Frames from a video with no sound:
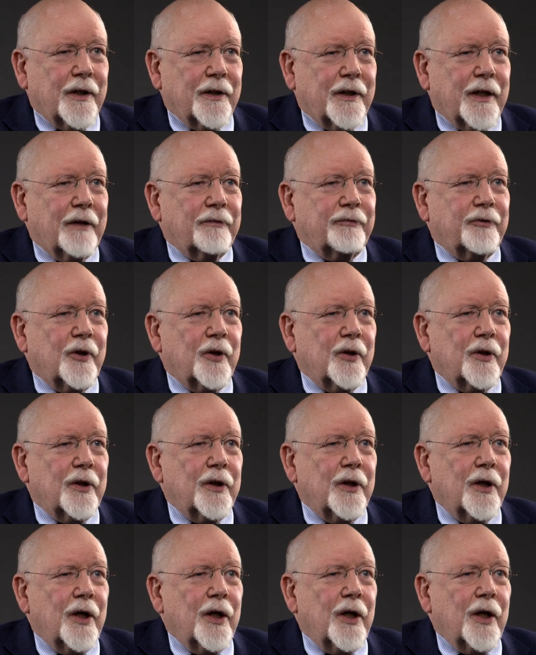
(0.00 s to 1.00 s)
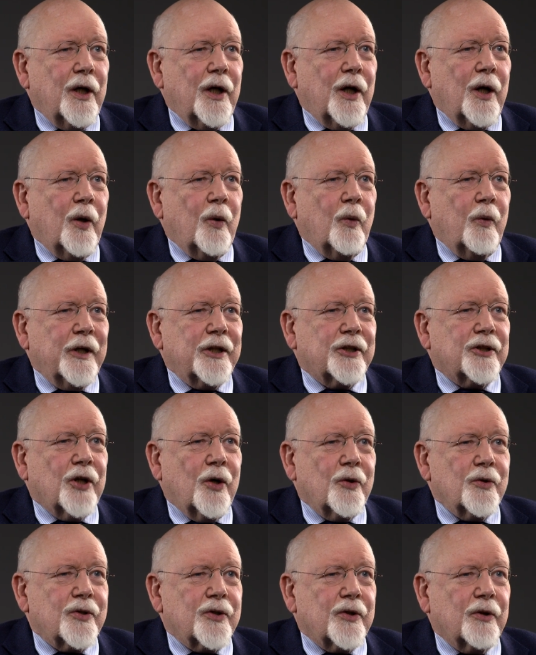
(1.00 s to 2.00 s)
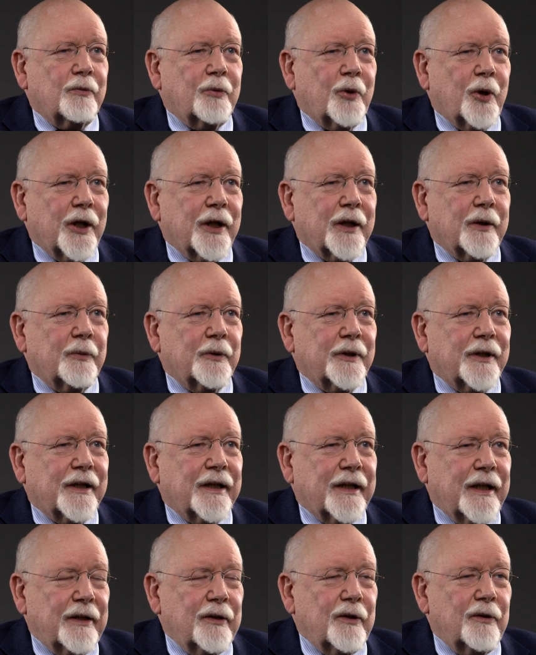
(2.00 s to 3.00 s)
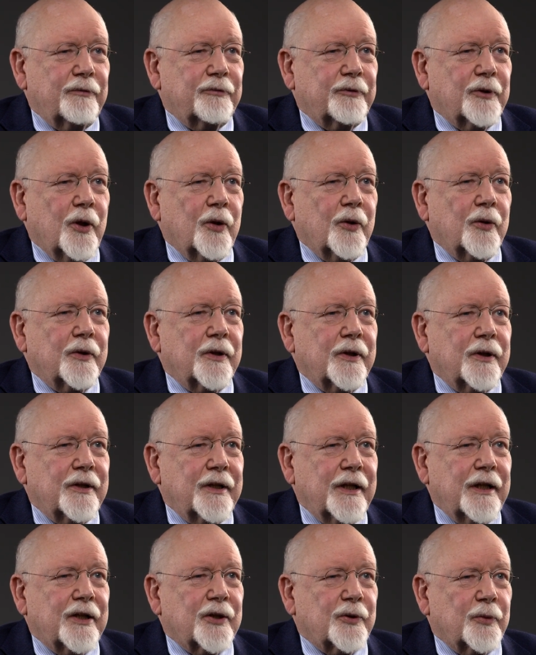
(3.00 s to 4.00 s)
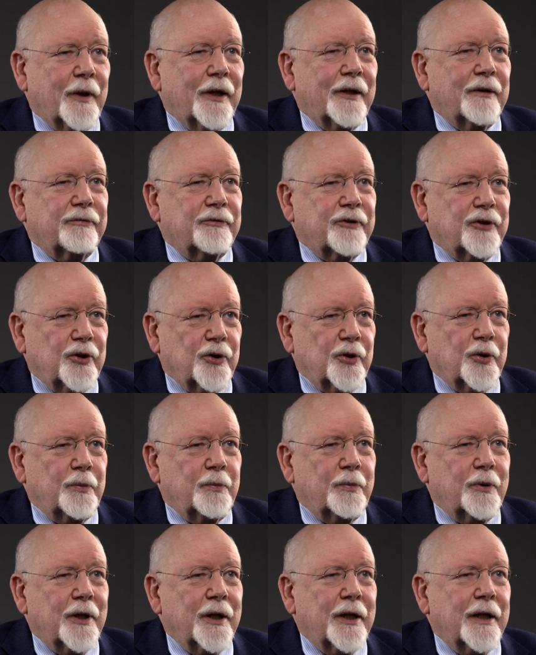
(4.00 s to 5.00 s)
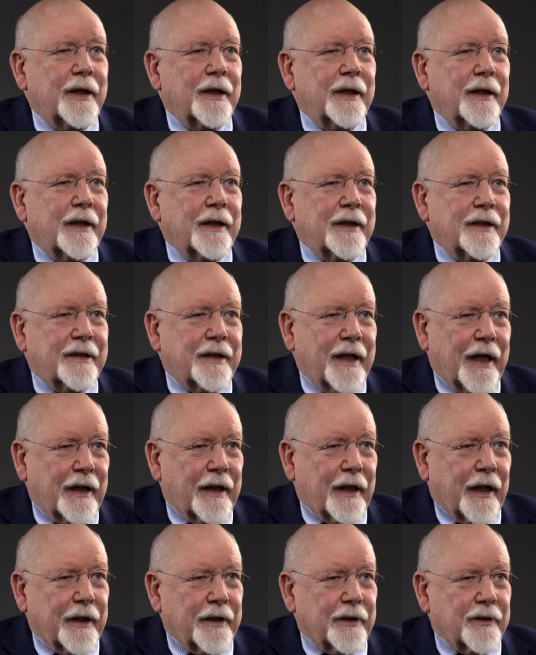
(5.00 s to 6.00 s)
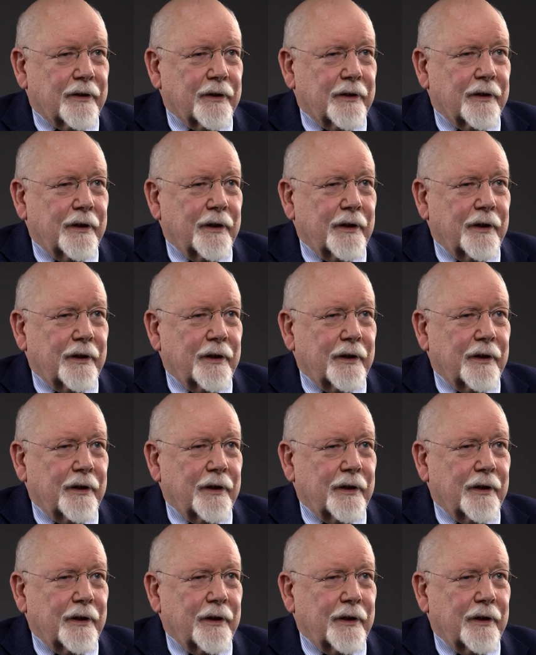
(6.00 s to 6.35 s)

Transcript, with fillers: Therefore, we chose to work with a Kino Flo T twelve tube in daylight,